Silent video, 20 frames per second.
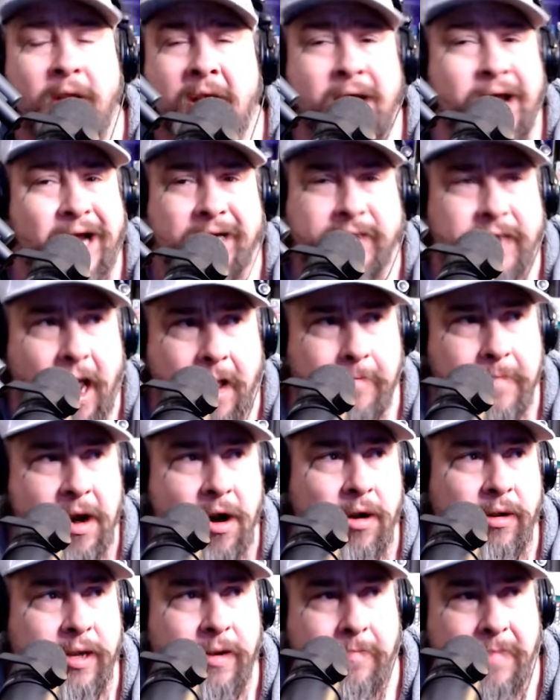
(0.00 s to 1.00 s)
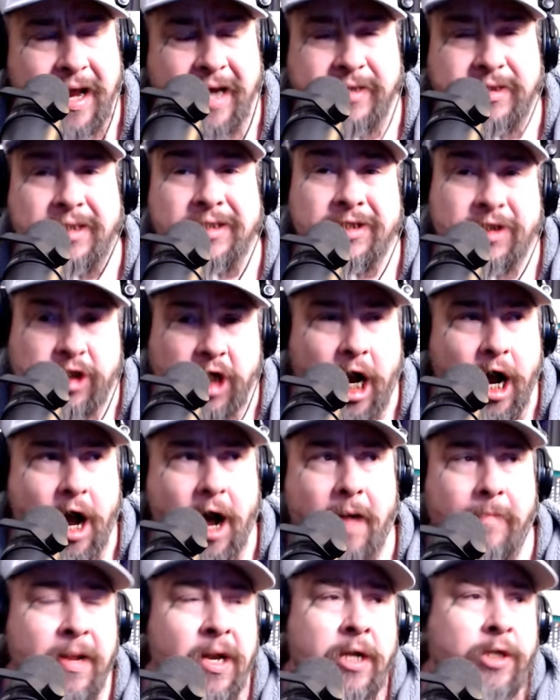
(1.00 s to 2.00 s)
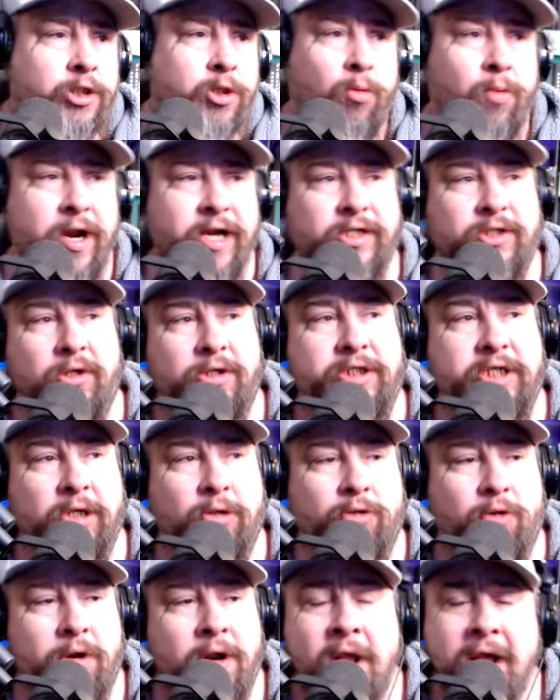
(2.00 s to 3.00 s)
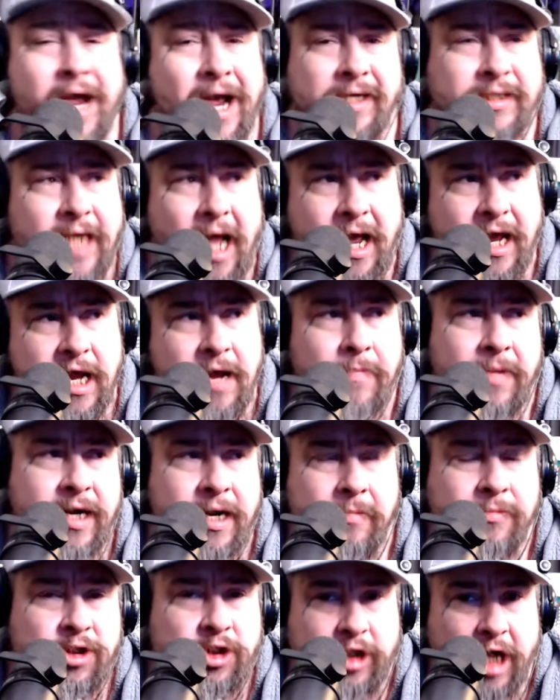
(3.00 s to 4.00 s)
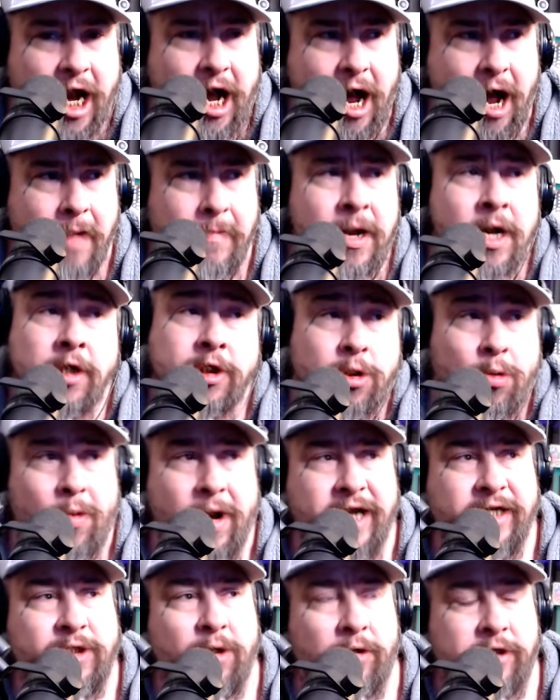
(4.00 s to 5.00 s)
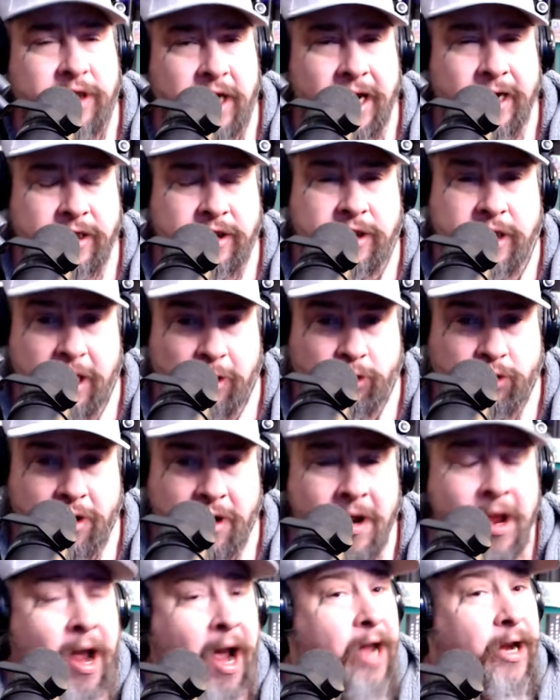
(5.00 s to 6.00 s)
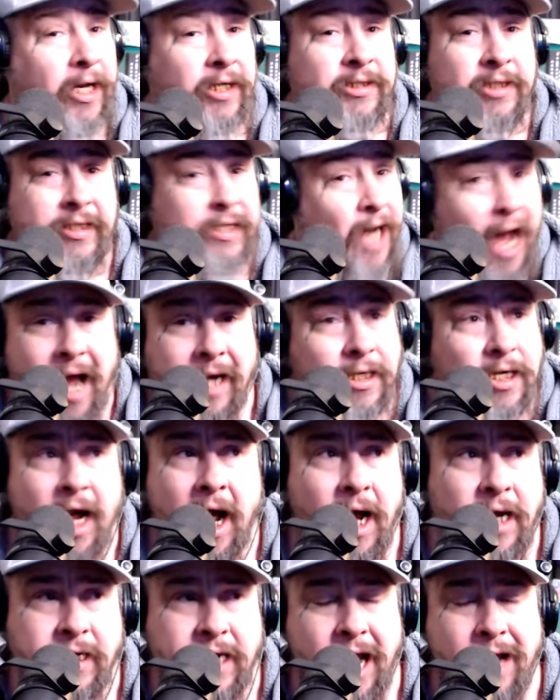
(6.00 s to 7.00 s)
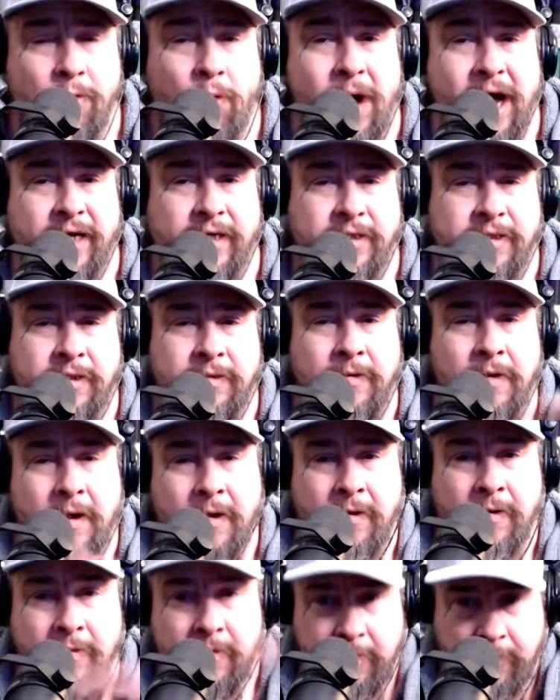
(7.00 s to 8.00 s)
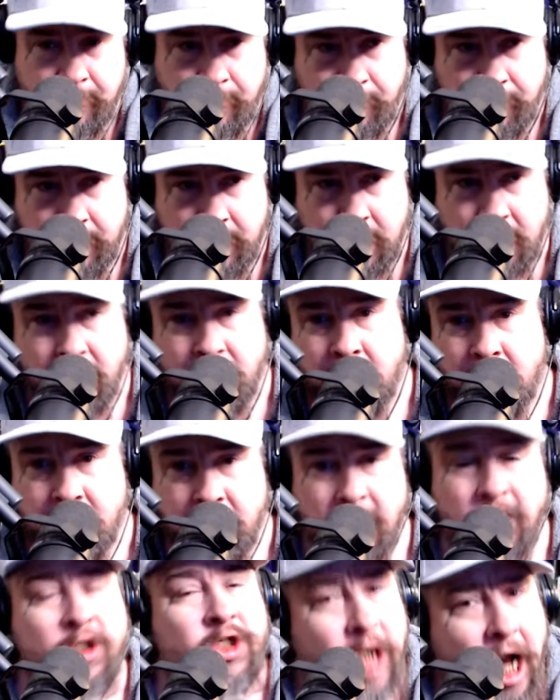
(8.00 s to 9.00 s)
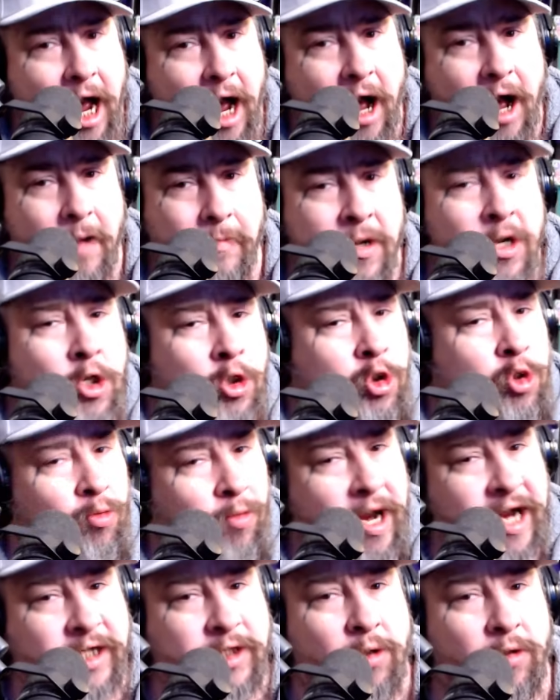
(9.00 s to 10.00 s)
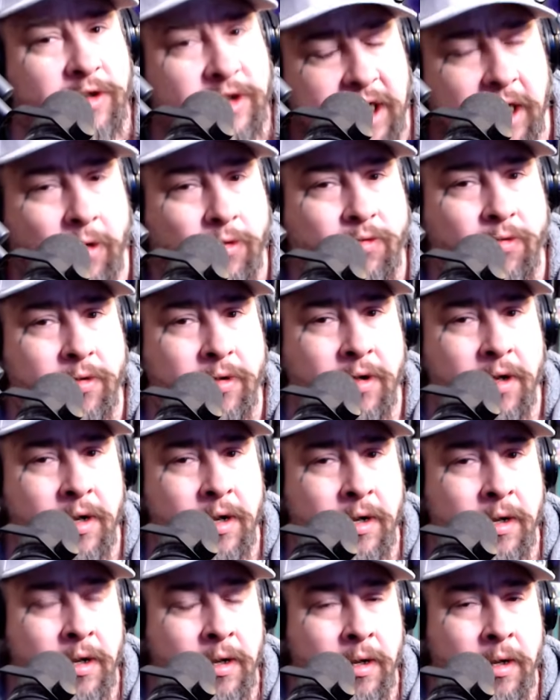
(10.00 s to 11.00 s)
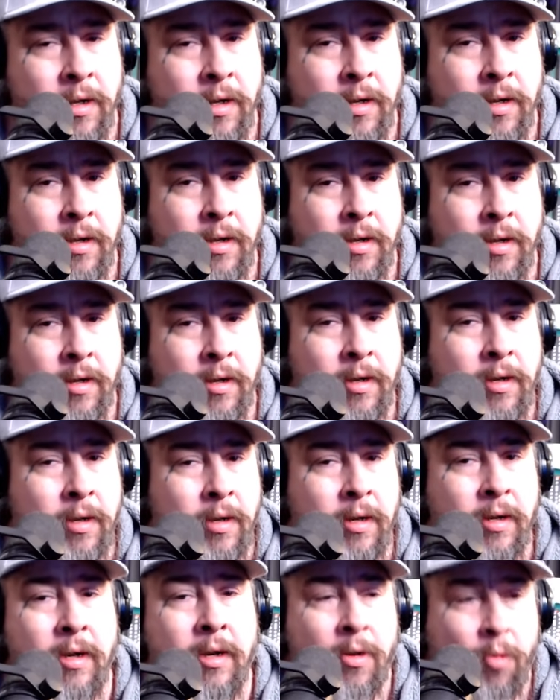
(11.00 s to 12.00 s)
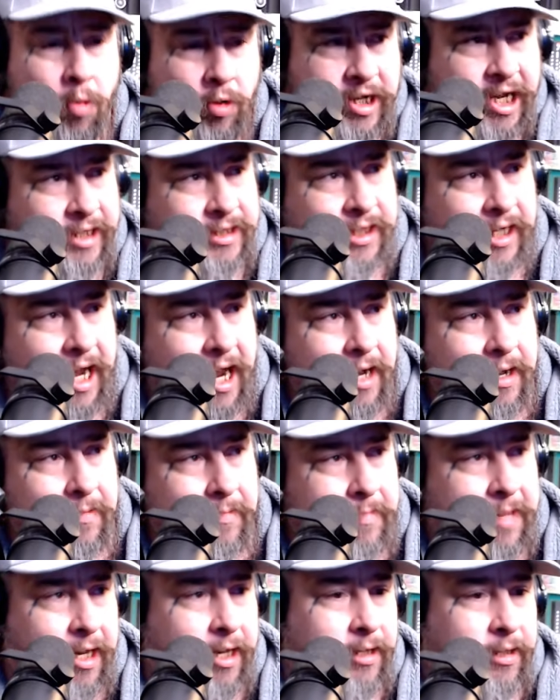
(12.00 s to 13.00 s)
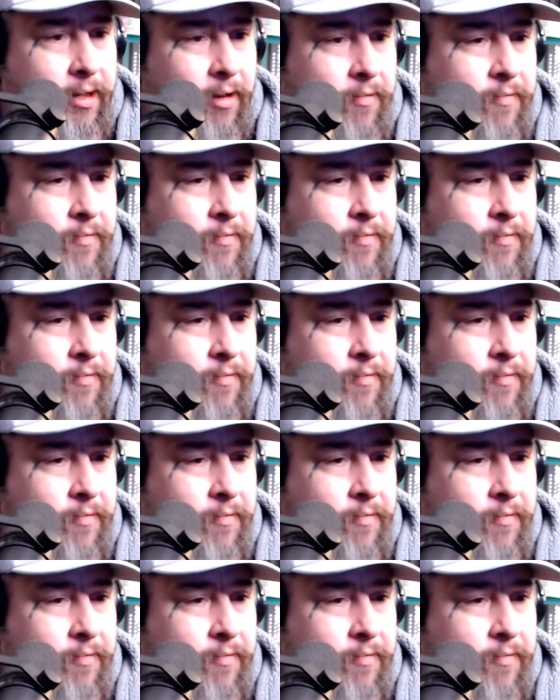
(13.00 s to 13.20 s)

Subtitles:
It's not Marilyn Manson's job to raise your children. It's not Eminem's job to raise your children. And it's not Kanye West's job to raise your children. We'll get to that in a minute, though.